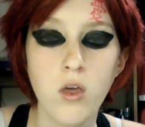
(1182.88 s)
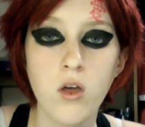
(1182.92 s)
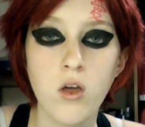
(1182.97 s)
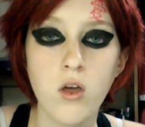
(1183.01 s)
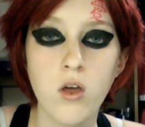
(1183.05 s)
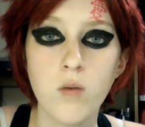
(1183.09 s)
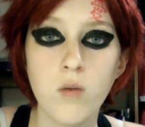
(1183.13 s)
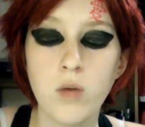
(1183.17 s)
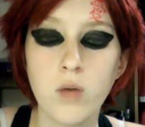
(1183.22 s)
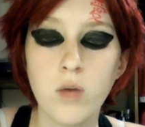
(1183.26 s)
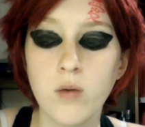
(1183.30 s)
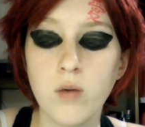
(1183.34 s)

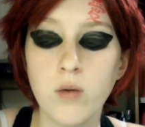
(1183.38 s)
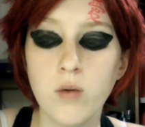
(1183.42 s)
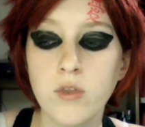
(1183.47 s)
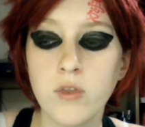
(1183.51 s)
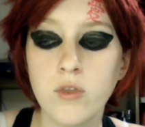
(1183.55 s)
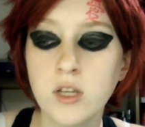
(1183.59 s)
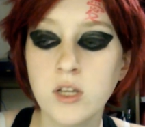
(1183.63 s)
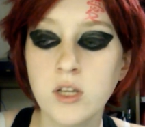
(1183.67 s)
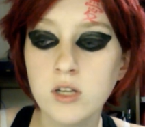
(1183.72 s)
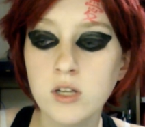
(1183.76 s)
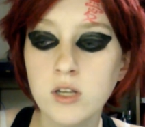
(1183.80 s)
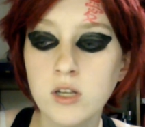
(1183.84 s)
But with
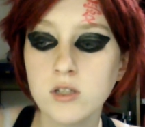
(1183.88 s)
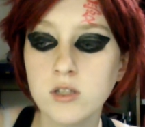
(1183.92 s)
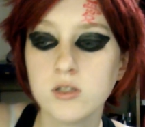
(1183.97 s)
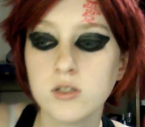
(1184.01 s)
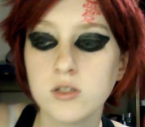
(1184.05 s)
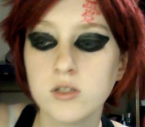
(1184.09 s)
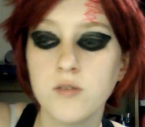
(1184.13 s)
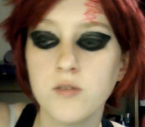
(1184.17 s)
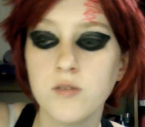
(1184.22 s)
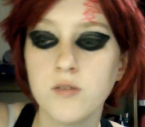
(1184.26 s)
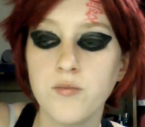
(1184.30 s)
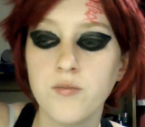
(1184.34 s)
these
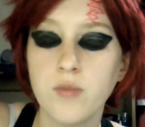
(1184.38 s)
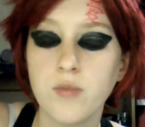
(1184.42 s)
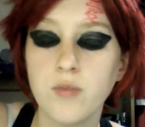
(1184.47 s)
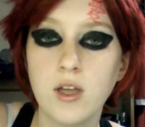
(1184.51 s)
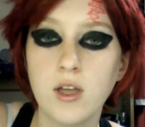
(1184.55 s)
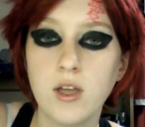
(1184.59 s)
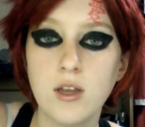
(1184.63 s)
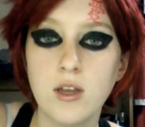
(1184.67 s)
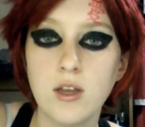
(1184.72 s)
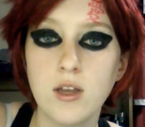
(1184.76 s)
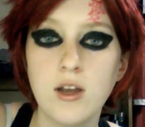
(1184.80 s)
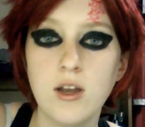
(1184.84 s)

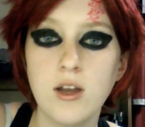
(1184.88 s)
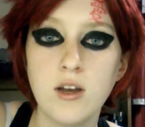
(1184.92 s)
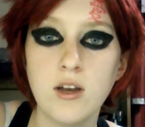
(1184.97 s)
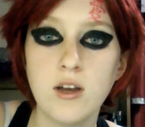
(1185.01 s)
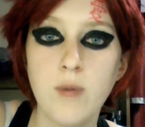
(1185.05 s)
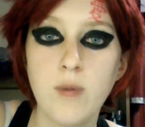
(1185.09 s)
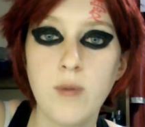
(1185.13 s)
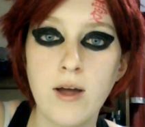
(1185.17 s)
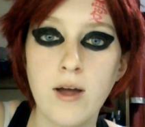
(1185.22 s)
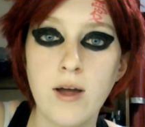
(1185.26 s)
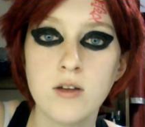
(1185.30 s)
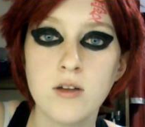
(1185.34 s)
handy dandy
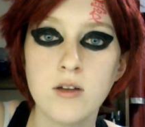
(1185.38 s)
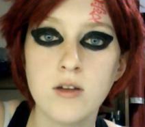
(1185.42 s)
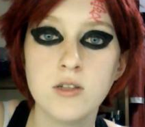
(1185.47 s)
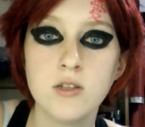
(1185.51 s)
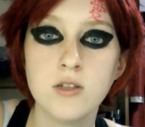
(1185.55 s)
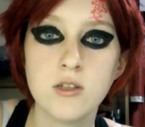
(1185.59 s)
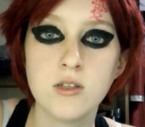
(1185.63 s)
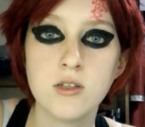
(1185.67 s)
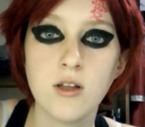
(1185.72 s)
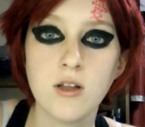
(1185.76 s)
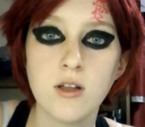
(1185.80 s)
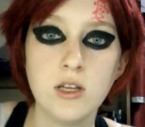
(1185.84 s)
pads, it's a
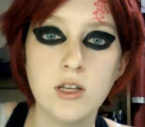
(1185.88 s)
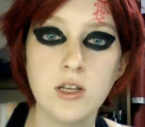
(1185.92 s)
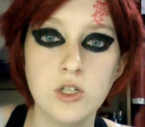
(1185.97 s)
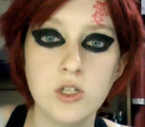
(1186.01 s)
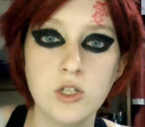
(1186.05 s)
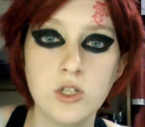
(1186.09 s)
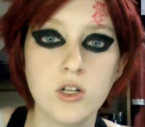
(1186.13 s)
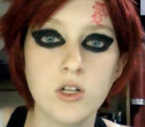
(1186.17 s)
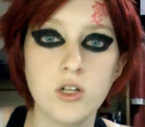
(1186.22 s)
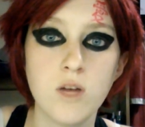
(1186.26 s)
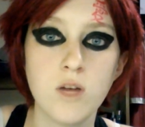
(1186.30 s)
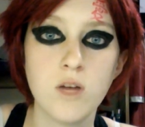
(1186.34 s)
lot easier to
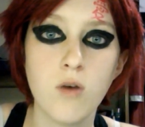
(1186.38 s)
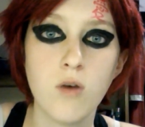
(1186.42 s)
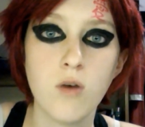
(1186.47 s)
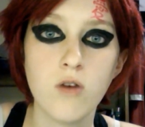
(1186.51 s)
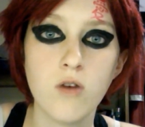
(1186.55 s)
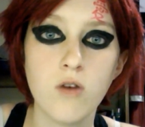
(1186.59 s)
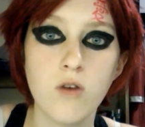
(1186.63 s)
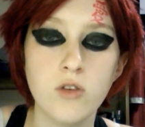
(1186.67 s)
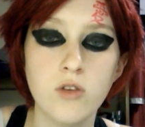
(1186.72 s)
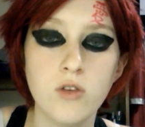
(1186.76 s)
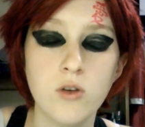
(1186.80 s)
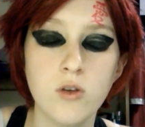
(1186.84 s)
come off.
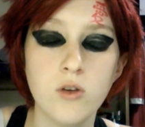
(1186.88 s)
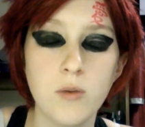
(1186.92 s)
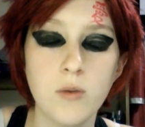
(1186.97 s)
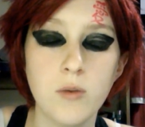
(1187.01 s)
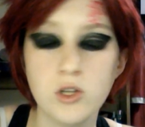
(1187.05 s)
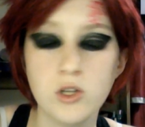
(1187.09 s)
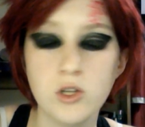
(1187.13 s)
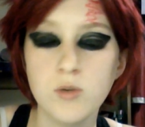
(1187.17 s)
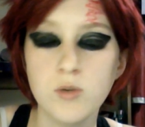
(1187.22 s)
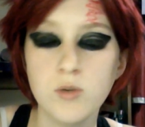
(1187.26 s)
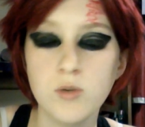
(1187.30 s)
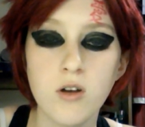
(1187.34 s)
You
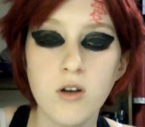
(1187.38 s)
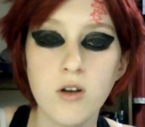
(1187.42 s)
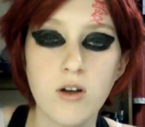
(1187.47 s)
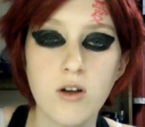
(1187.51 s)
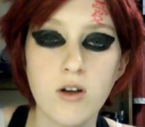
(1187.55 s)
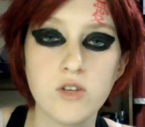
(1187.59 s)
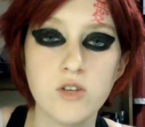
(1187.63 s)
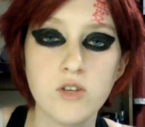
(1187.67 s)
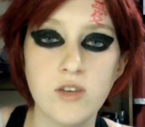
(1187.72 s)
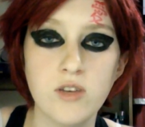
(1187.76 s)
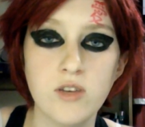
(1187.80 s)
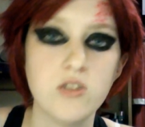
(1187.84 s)
smear it around your
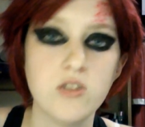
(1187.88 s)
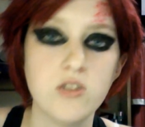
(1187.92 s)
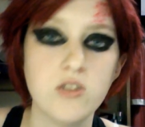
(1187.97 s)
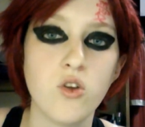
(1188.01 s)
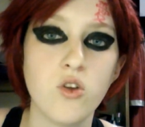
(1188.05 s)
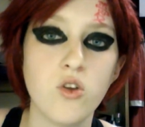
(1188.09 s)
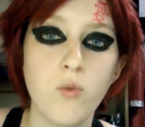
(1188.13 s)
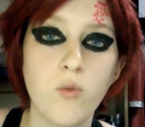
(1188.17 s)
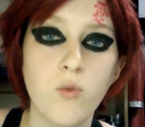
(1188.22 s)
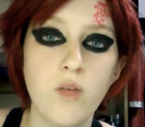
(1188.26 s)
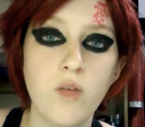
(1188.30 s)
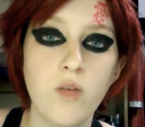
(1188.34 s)
face a little
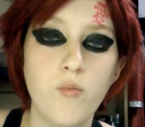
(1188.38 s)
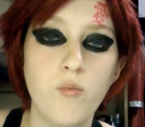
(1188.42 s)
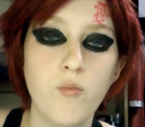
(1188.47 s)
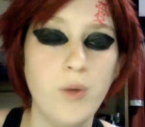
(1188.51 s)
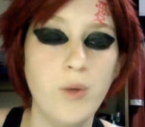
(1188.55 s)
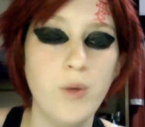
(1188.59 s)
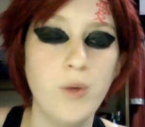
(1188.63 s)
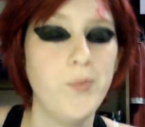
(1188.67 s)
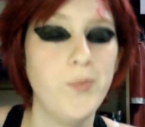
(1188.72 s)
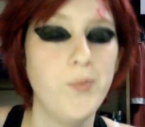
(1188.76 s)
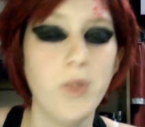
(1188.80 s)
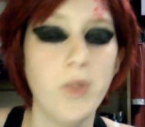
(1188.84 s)
bit, but
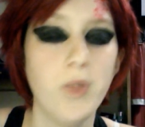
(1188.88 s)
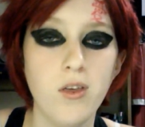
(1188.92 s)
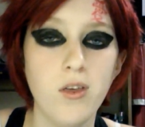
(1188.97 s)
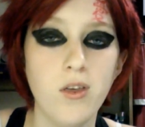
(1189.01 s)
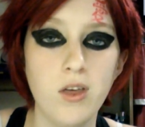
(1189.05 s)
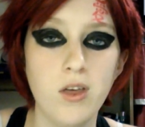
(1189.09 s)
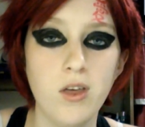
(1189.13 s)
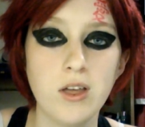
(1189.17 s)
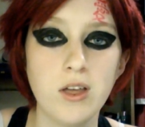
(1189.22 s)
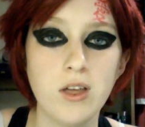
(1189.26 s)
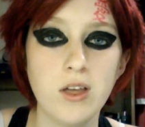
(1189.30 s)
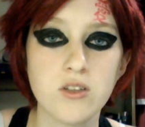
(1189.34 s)
it
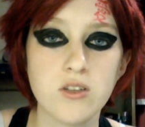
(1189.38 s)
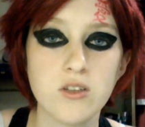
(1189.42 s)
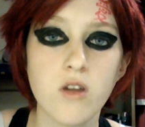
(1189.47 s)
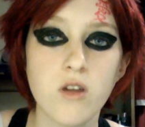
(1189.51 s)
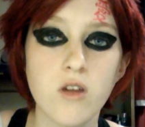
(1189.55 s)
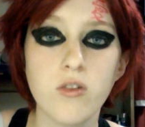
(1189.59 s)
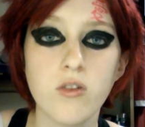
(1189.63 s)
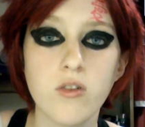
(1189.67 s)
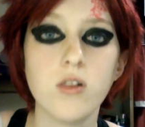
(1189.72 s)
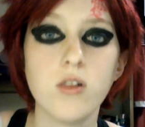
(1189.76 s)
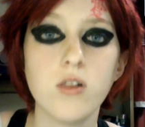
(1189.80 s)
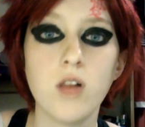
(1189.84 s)
gets it off a
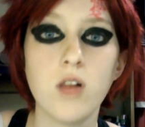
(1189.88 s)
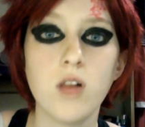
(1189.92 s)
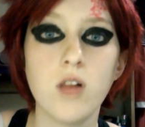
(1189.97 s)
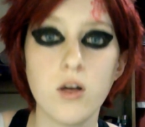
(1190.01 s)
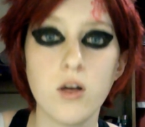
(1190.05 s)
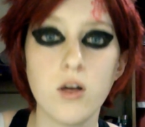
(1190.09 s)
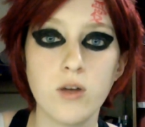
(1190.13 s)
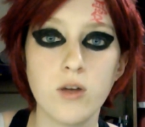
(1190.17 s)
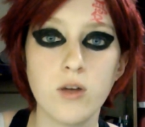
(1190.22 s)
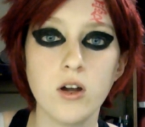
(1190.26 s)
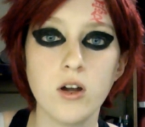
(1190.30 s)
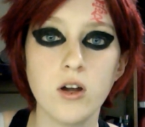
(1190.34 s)
lot
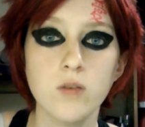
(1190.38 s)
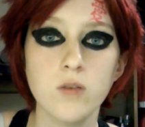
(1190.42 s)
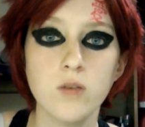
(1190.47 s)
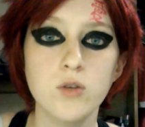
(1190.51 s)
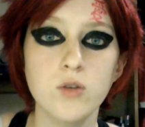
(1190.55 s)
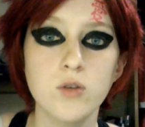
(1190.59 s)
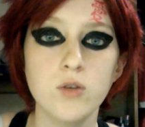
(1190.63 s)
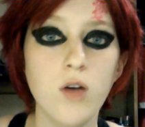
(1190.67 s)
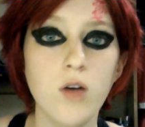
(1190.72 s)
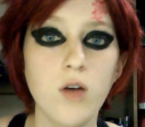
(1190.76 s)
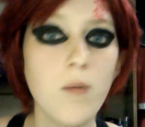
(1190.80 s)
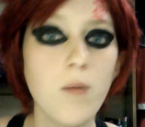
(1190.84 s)
quicker. So
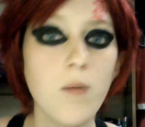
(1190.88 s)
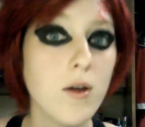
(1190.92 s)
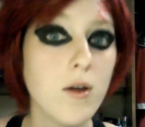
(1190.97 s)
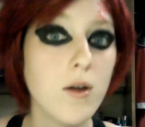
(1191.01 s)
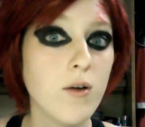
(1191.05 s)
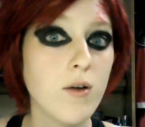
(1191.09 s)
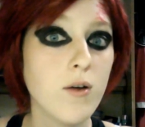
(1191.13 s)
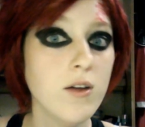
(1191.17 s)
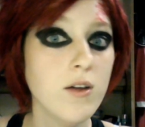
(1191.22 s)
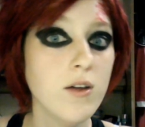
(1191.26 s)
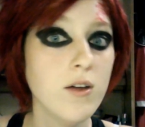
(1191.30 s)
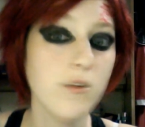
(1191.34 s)
I'm going to go ahead
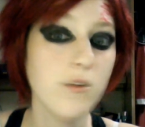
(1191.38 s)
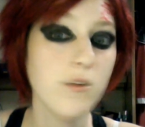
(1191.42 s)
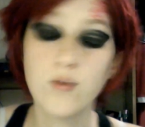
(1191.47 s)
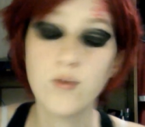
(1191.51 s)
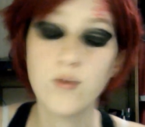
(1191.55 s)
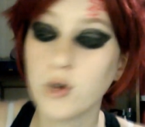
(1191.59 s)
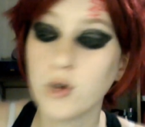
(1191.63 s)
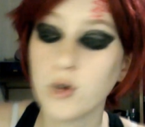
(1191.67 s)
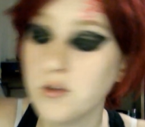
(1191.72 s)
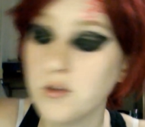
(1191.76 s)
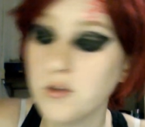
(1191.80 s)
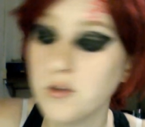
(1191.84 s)
and do that for you.